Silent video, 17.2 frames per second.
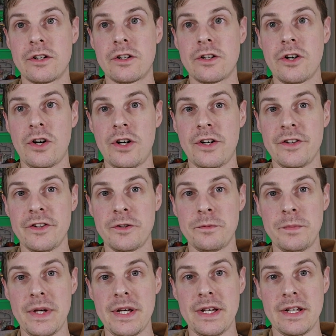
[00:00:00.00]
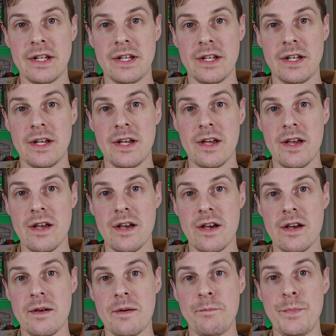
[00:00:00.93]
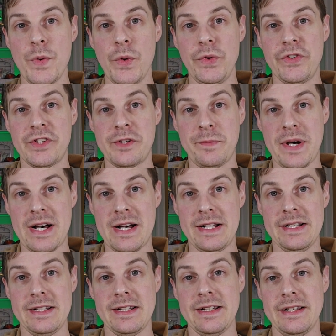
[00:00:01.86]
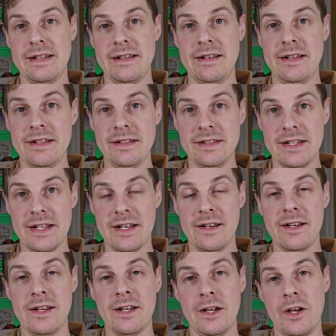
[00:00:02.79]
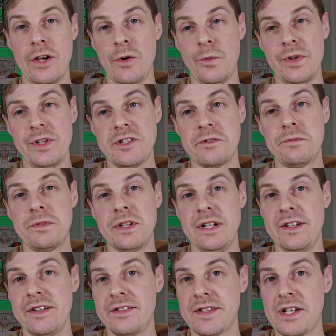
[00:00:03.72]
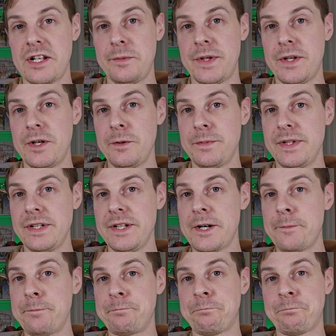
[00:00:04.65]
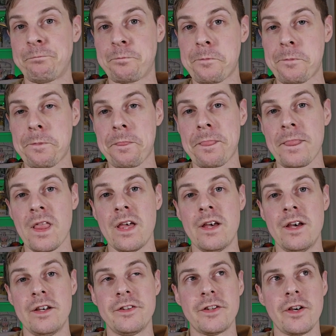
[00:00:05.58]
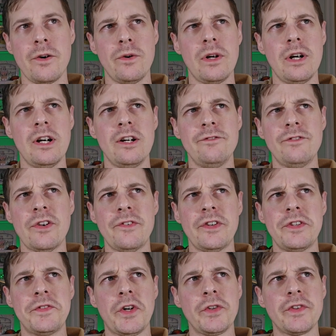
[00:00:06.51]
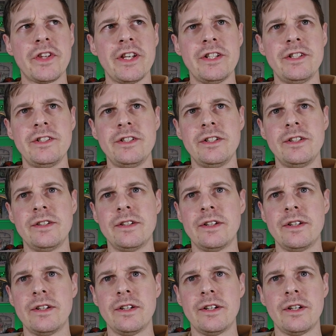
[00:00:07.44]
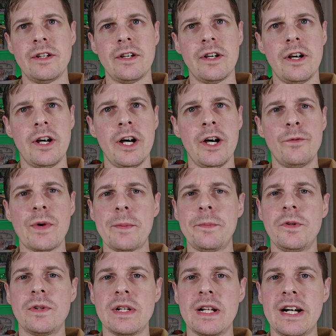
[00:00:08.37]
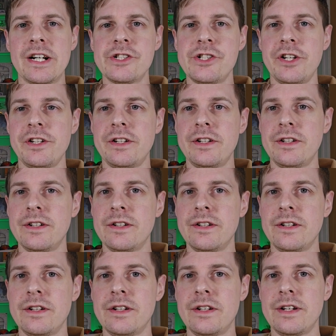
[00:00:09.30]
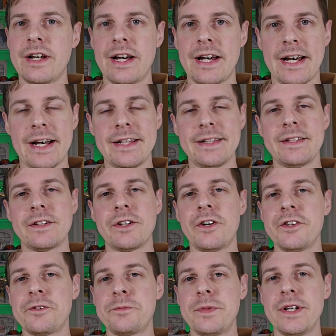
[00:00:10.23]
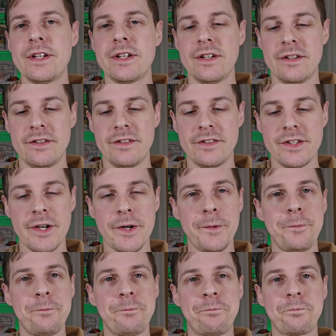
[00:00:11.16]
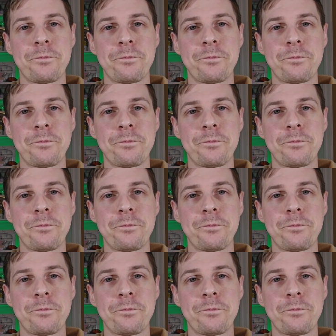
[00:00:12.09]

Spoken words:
Cosmic Booster Pack in there, which I'm really excited about opening up. So Vivid Voltage, Rebel Clash, and the Cosmic. So